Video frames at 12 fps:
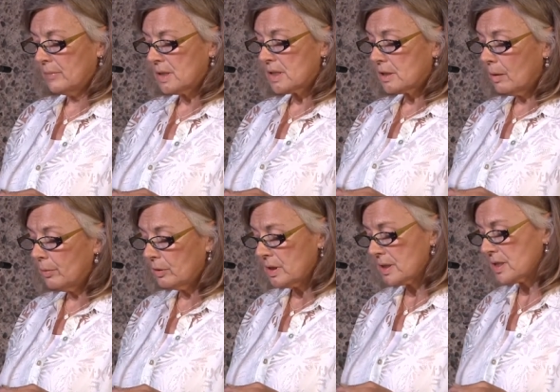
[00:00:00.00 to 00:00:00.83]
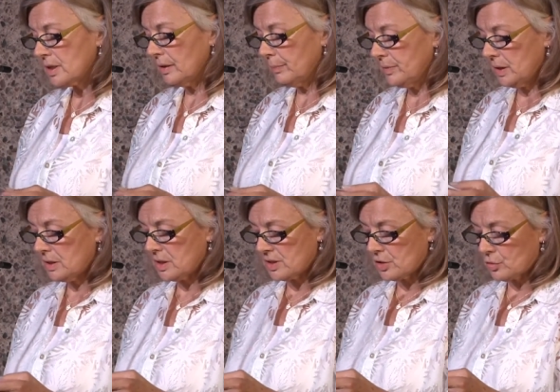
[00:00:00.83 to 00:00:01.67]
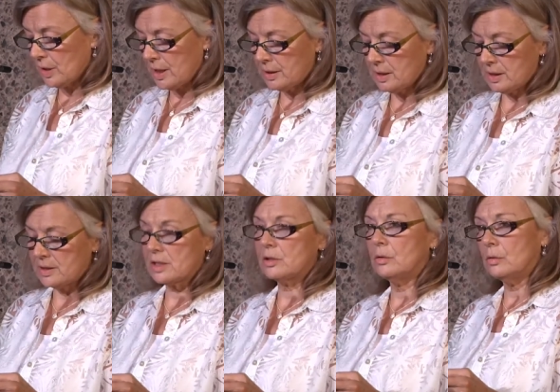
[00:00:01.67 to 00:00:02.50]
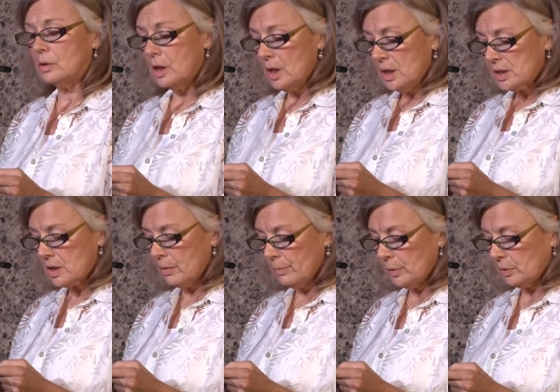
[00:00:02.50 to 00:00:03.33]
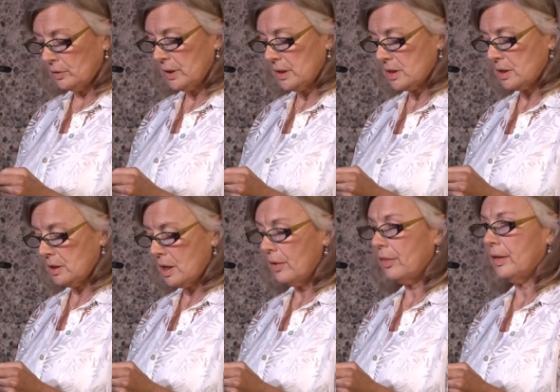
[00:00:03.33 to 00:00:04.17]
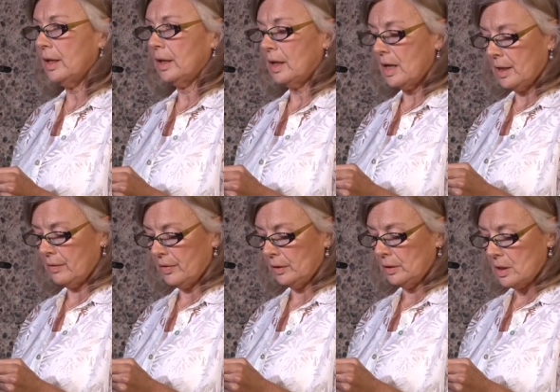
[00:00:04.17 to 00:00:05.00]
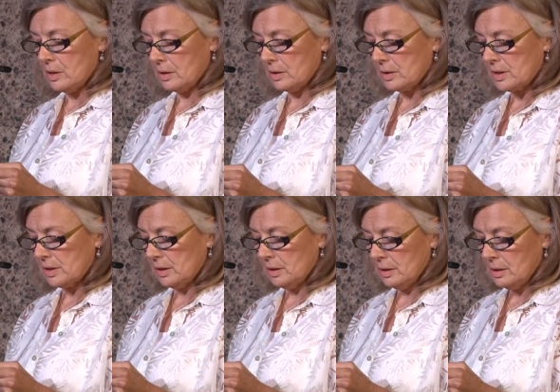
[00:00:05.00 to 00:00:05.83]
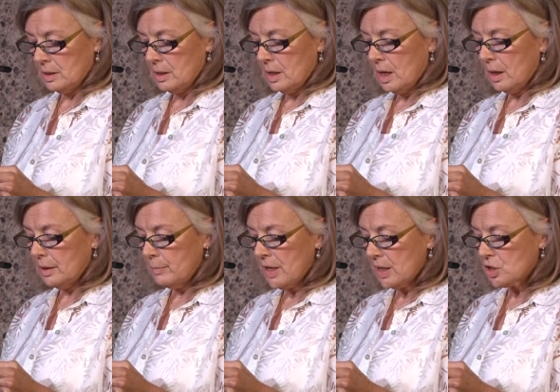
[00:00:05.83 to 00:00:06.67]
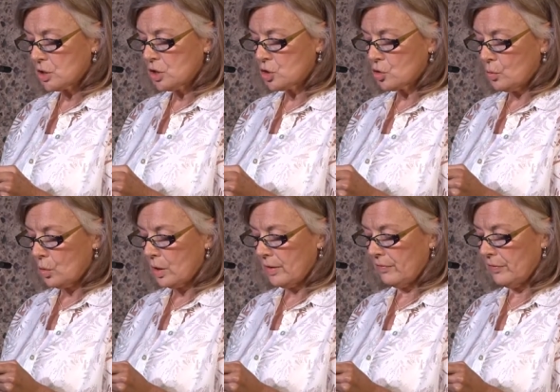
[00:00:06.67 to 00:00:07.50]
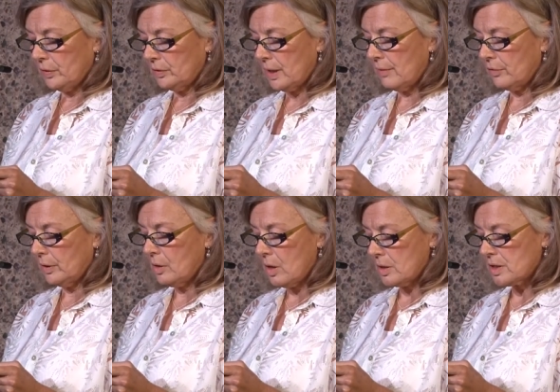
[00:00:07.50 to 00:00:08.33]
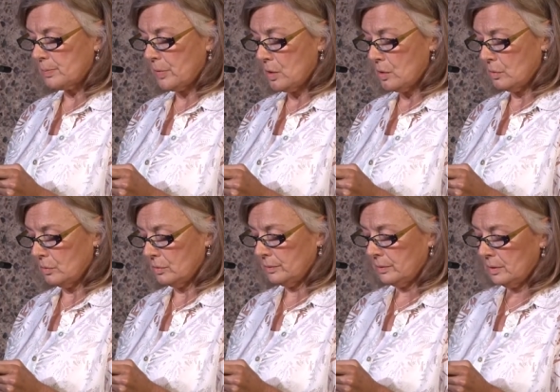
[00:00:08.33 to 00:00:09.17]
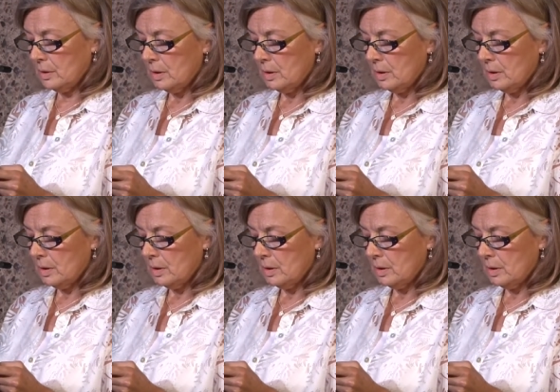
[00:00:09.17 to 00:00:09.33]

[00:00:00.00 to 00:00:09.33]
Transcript: Stubbornness slipped into stranded, soon tumbled into nothing out of the lungs. Unimagined joy filled every lost bone.